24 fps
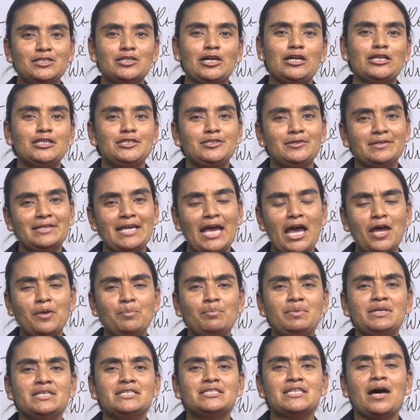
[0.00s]
also can
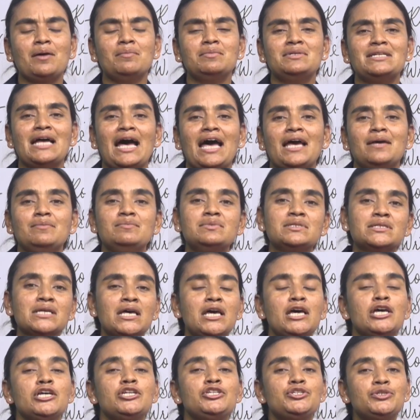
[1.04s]
be sometimes
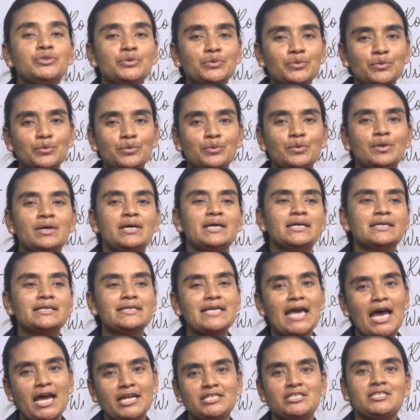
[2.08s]
to
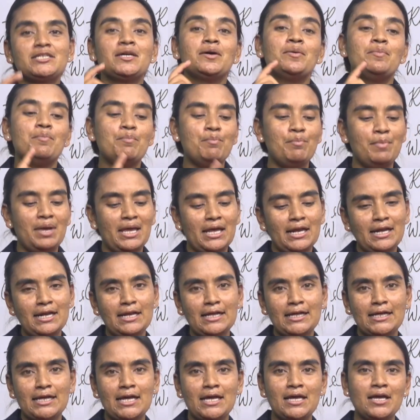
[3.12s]
get
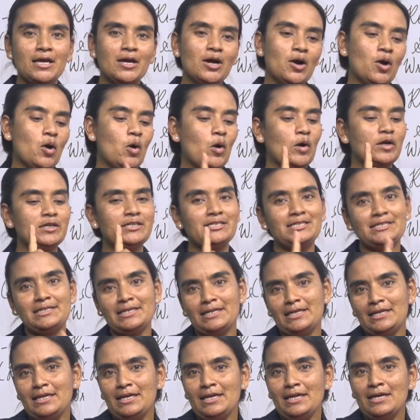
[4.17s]
milk or
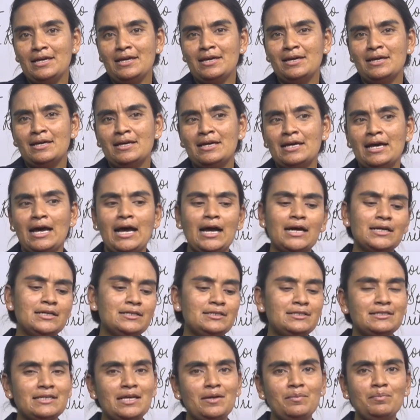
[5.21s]
tea or
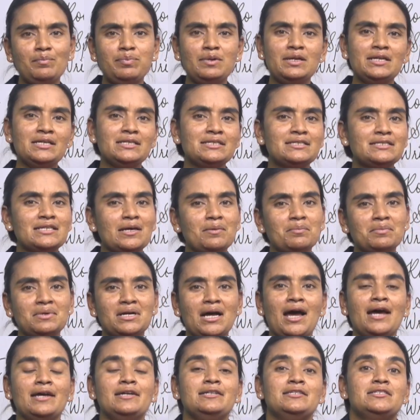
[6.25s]
simply some
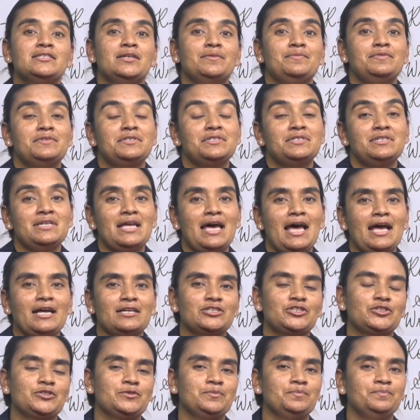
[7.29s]
kinds of
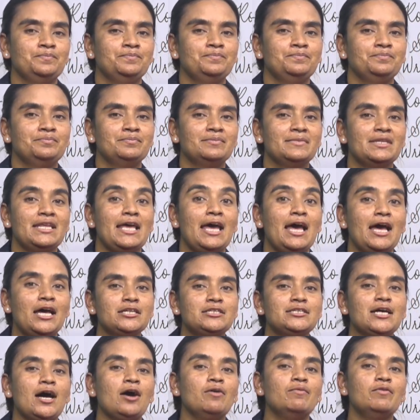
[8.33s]
snacks as
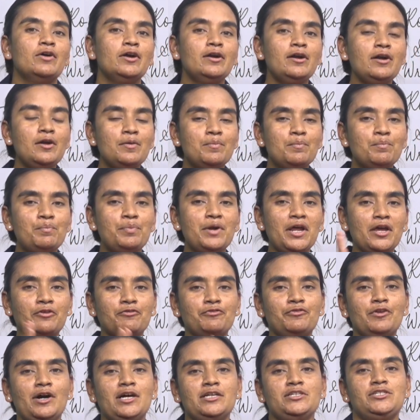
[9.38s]
our
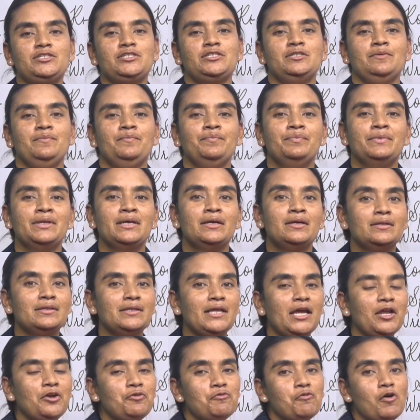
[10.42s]
breakfast.
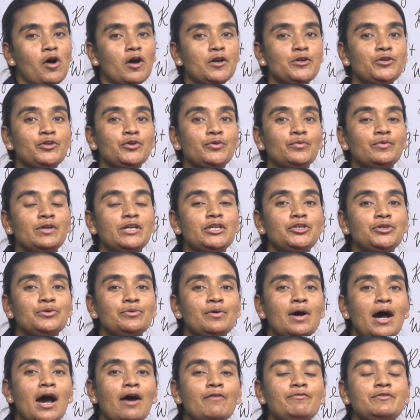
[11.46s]
Then what do we do
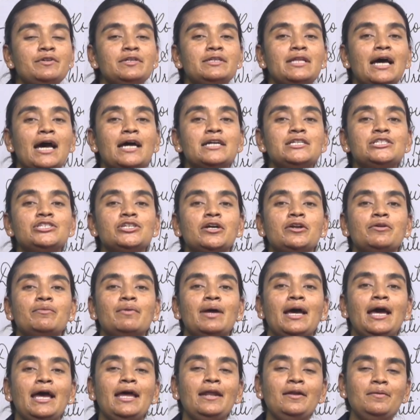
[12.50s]
after that, children?